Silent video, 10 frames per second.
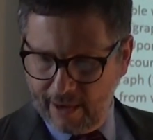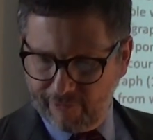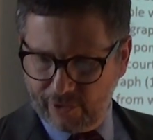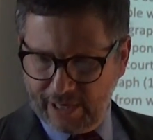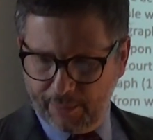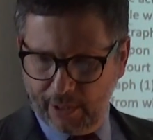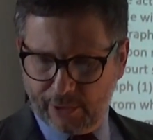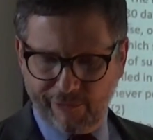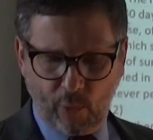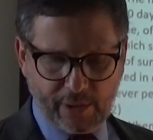example,
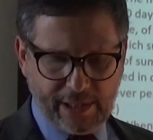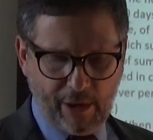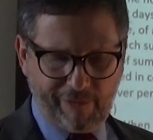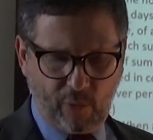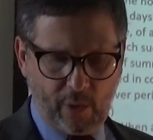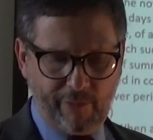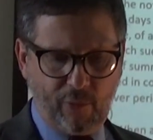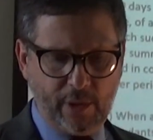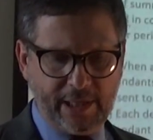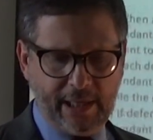under
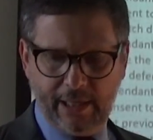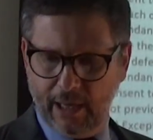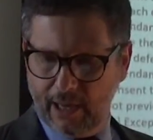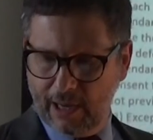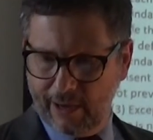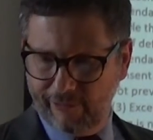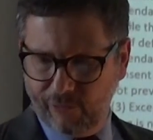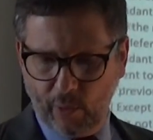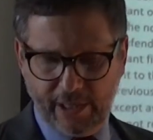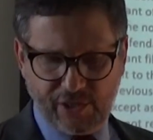
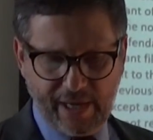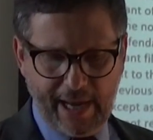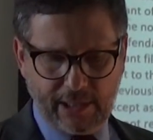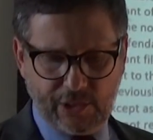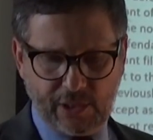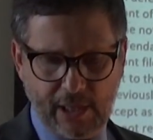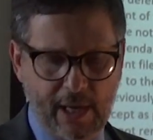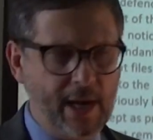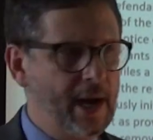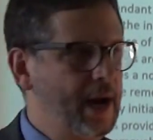1446,
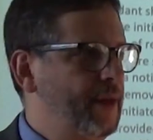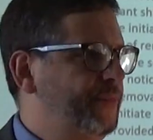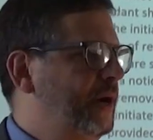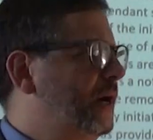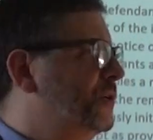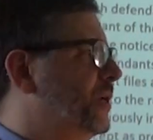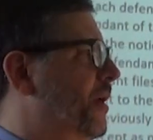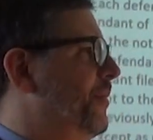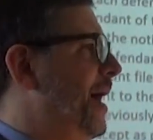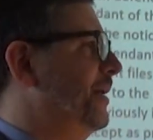there's
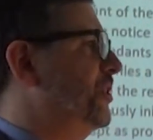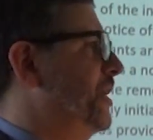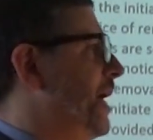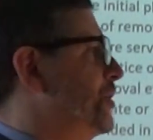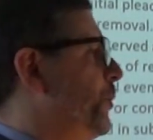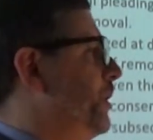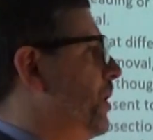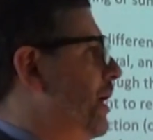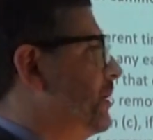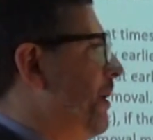that statute we
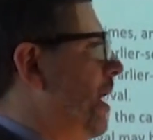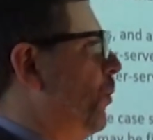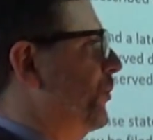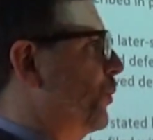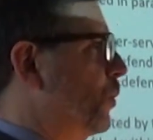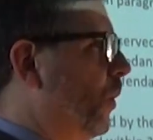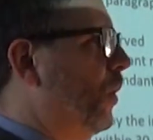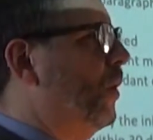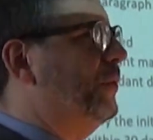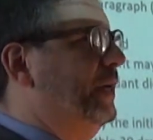talked about with the
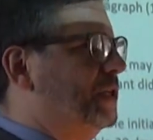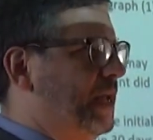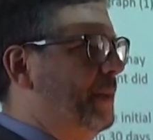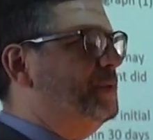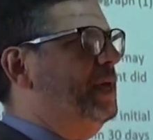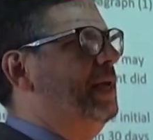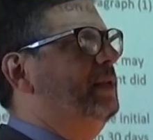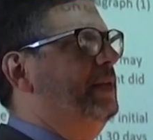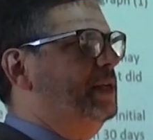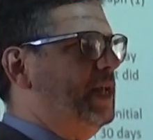rule, the exception,
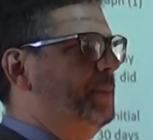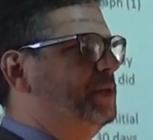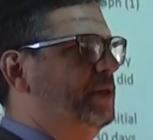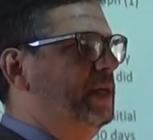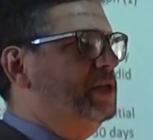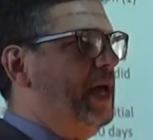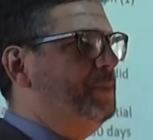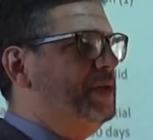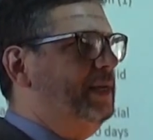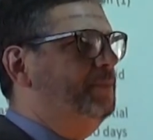and the exception to the
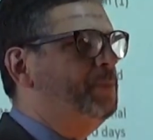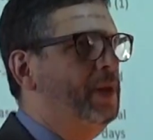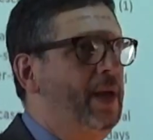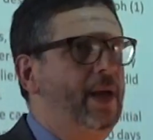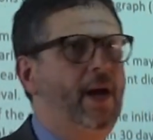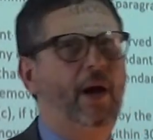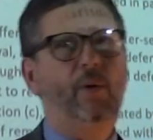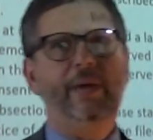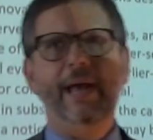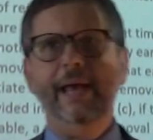exception.
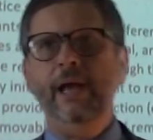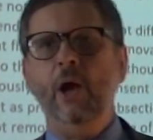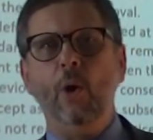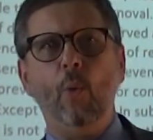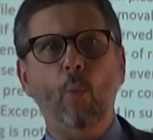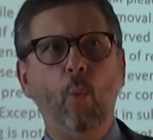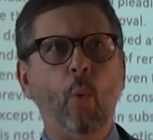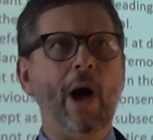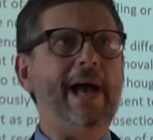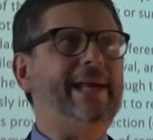Okay?
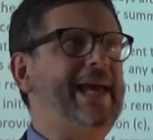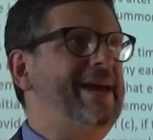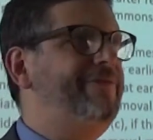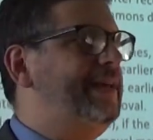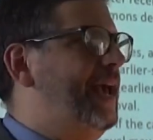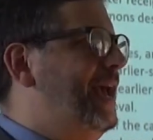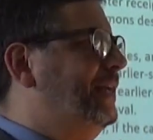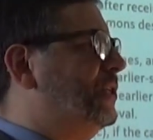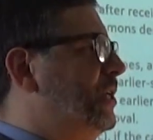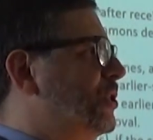What if a
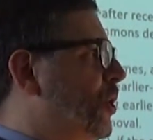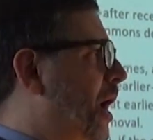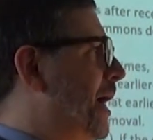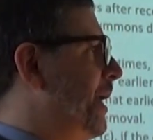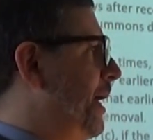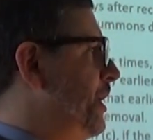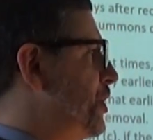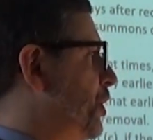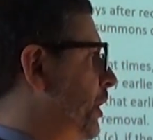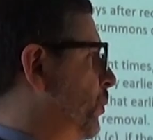case is not
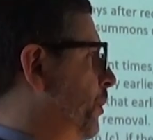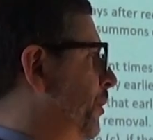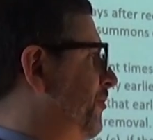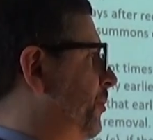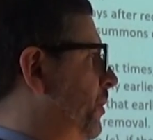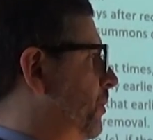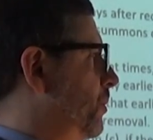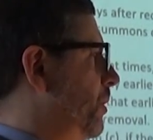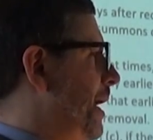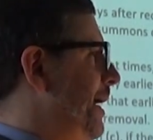initially removable,
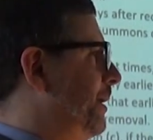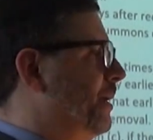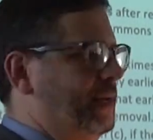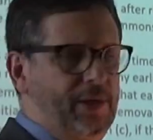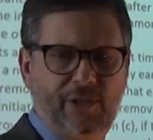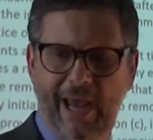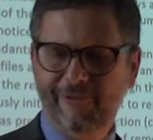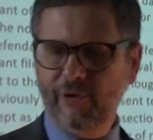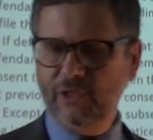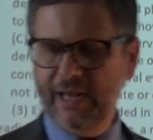right? Say,
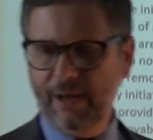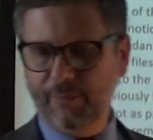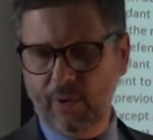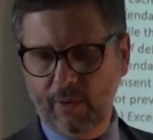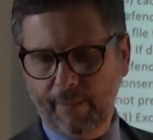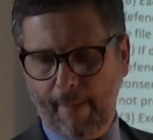for example,